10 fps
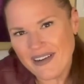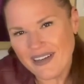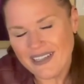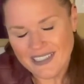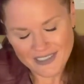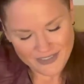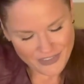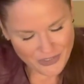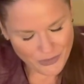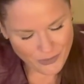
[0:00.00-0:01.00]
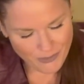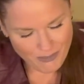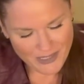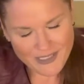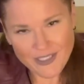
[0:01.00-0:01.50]
I got two
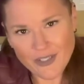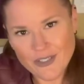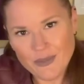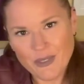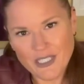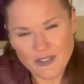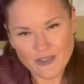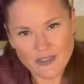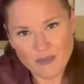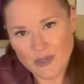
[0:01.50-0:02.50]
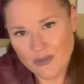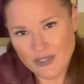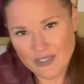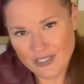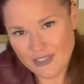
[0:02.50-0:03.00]
big guardsmen here that are both
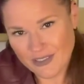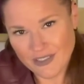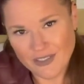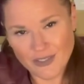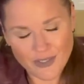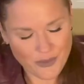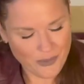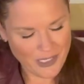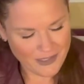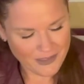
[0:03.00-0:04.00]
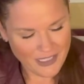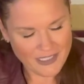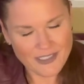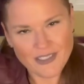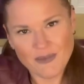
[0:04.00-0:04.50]
insisting that they're correct. And
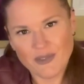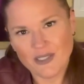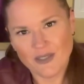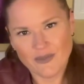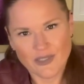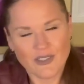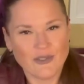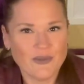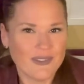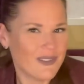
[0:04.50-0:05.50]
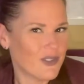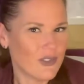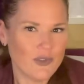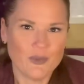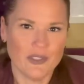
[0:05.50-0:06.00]
it's something over so
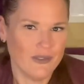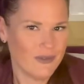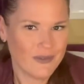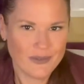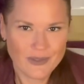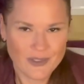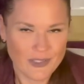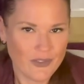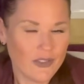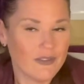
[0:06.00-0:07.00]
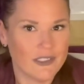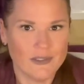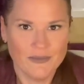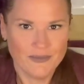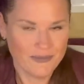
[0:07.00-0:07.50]
small. So trivial.